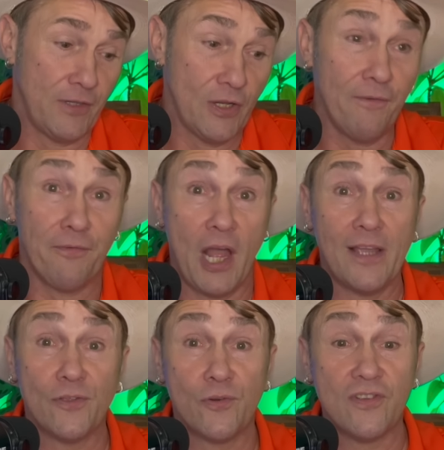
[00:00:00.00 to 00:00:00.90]

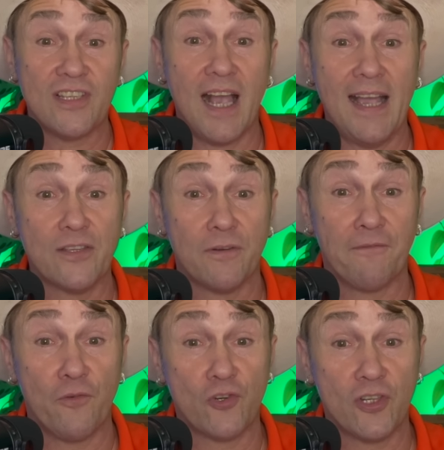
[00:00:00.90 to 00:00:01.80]
flying through the skies,
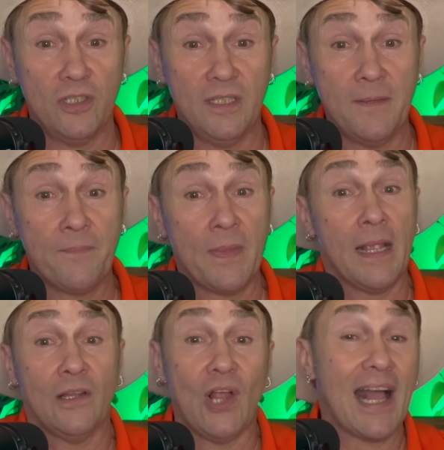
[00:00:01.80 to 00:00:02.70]
unfortunately.
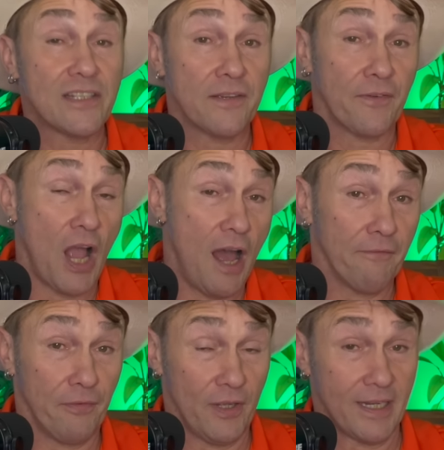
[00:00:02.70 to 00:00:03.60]
Lots of
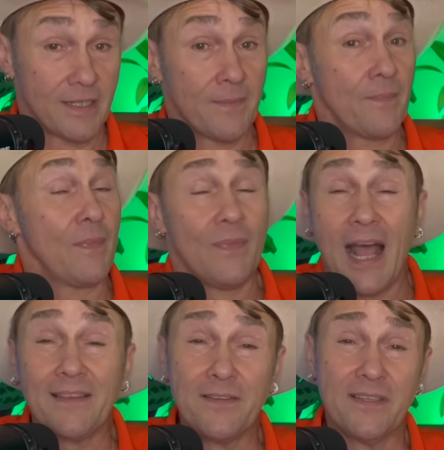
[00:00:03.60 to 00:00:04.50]
conflict.
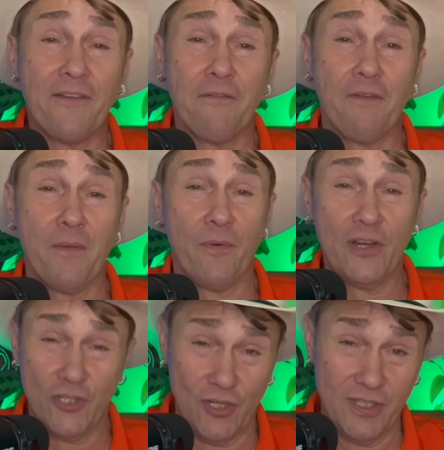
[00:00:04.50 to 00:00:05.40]
Not the 7
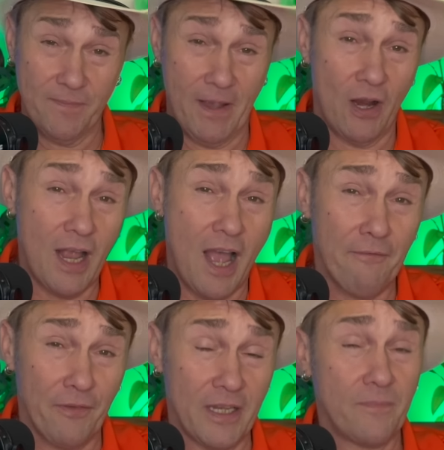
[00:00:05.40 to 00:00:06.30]
vibration is about
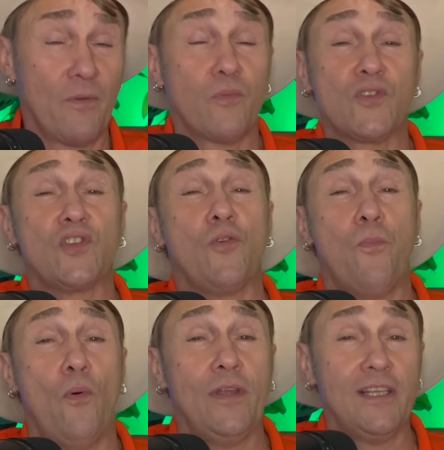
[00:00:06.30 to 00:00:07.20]
conflict, but we're still
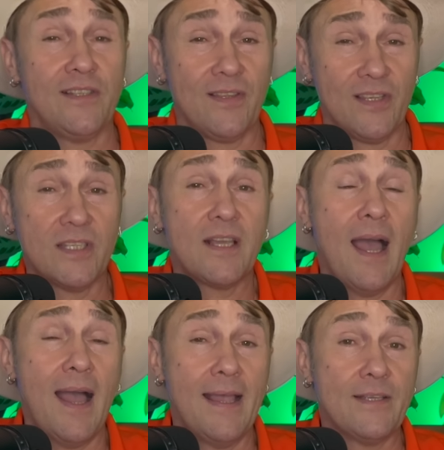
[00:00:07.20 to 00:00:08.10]
pointing to the
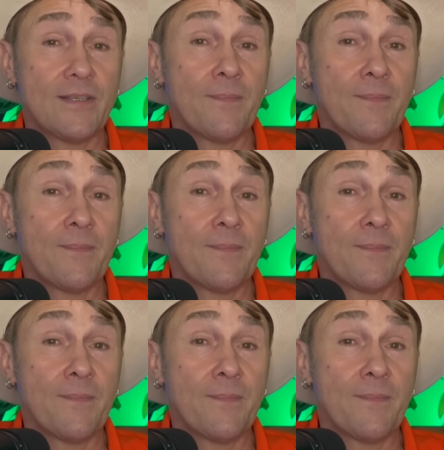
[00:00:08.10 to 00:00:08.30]
skies.